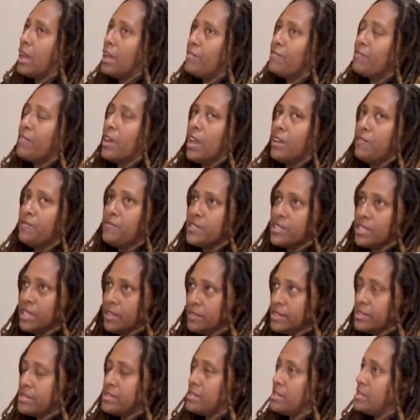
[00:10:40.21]
so I've
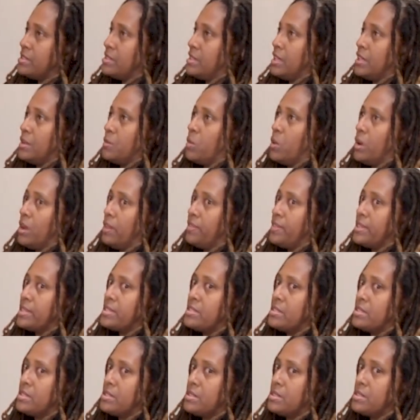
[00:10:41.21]
said this since day one.
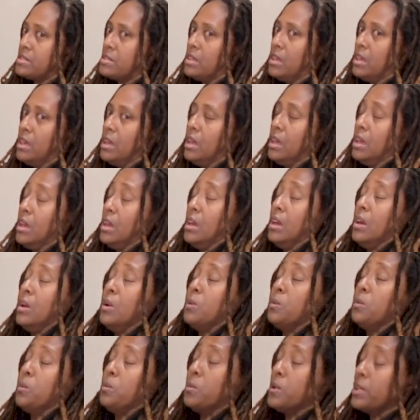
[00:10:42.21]
This has
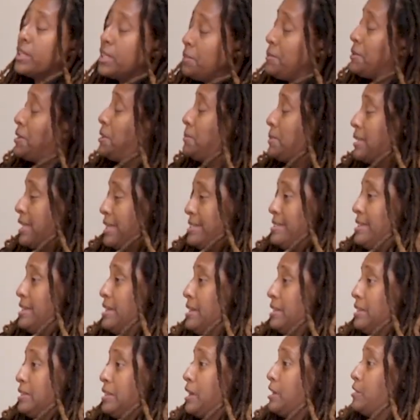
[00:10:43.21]
really been a
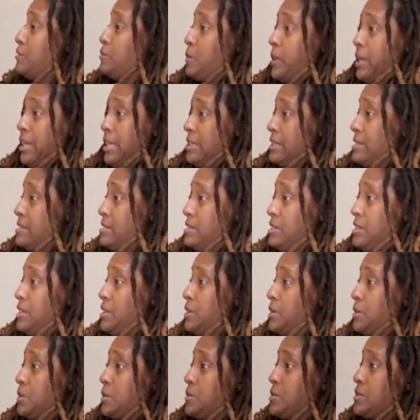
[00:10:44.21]
blessing in a lot of ways. You
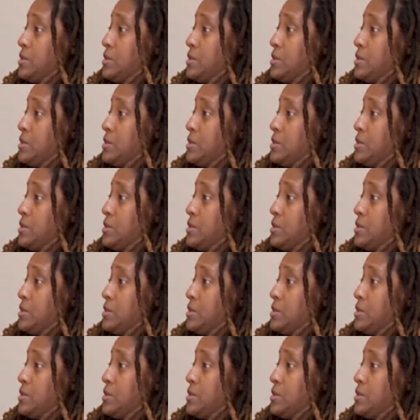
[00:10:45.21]
know,